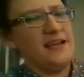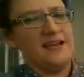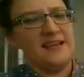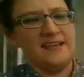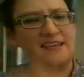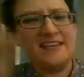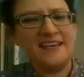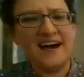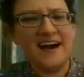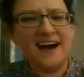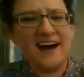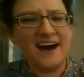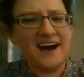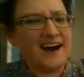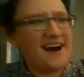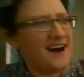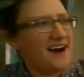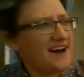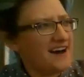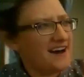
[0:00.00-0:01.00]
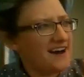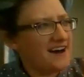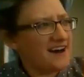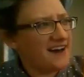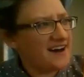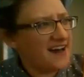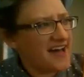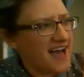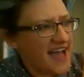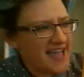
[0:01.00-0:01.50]

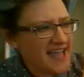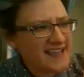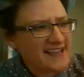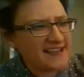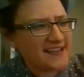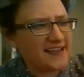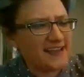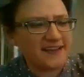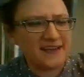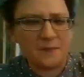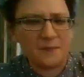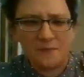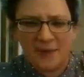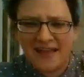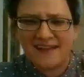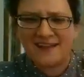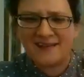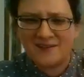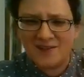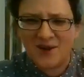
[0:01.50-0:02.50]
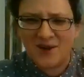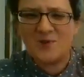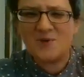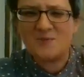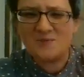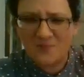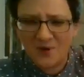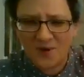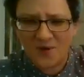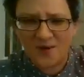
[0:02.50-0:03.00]
Ya ain't gonna paint
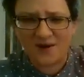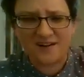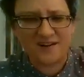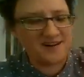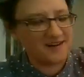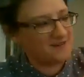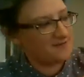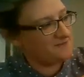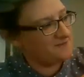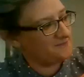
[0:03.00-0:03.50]
no more.